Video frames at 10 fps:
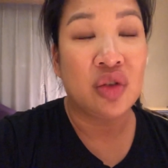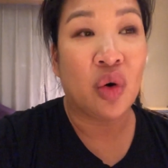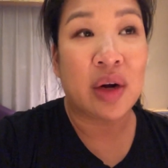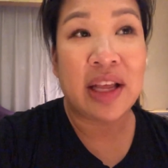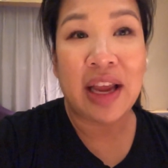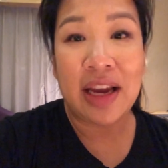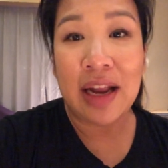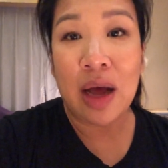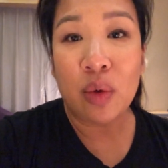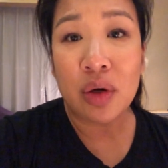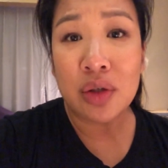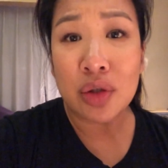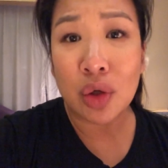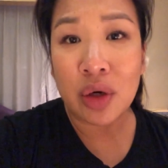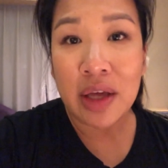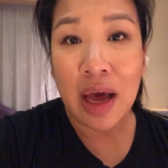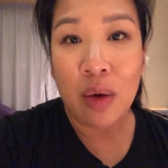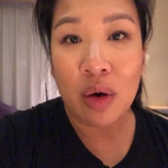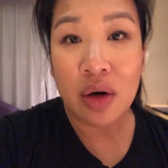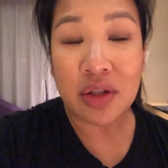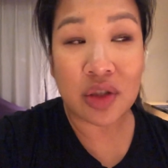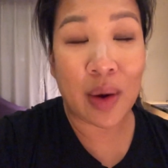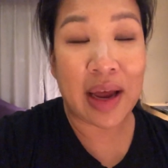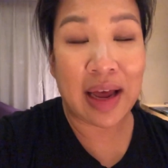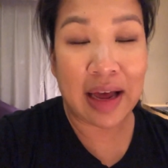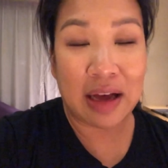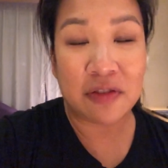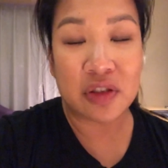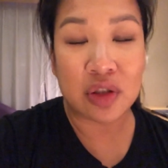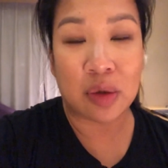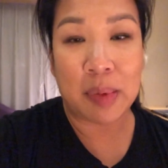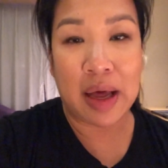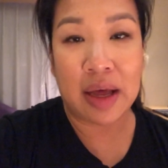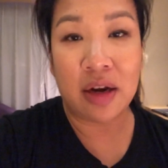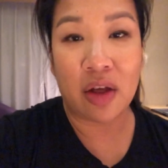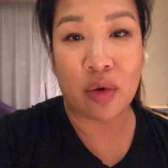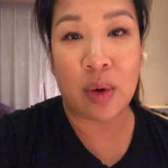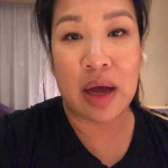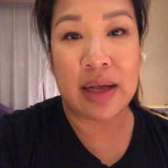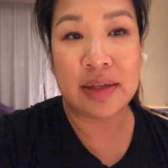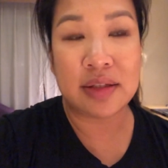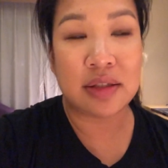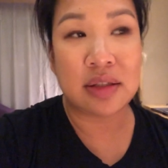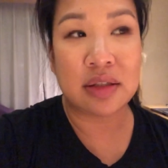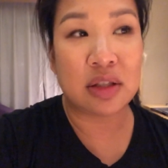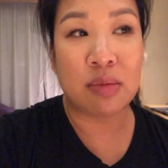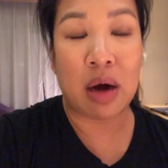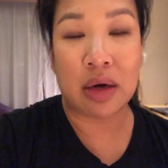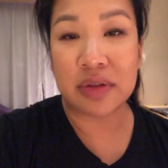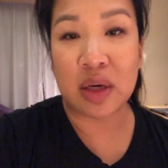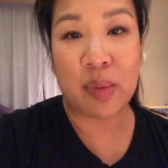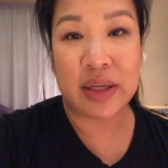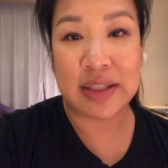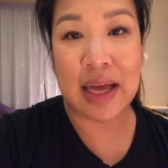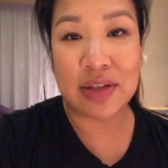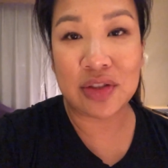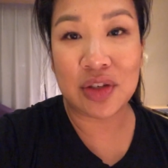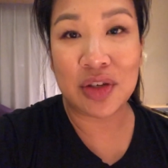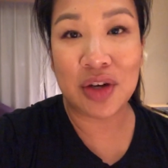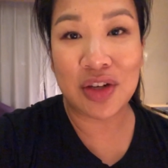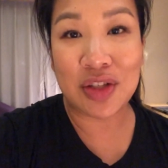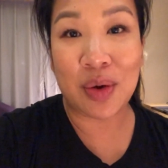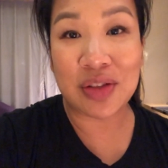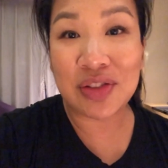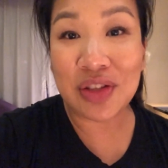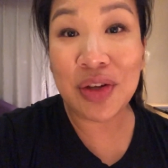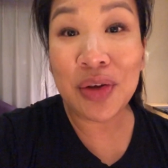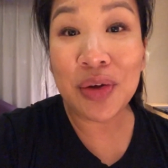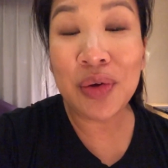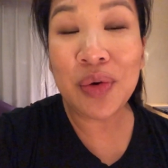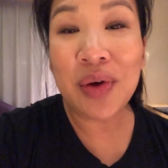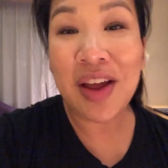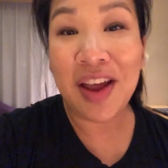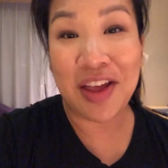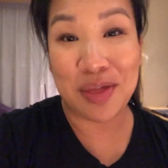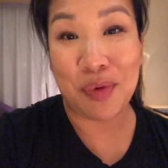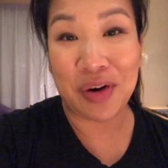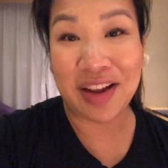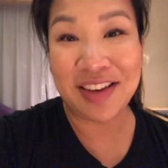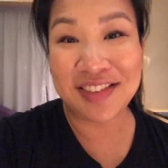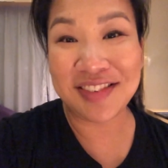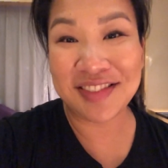28 hours, 30 hours, so I have to go to bed. Otherwise, tomorrow is gonna be a disaster. So I'll see you in the morning.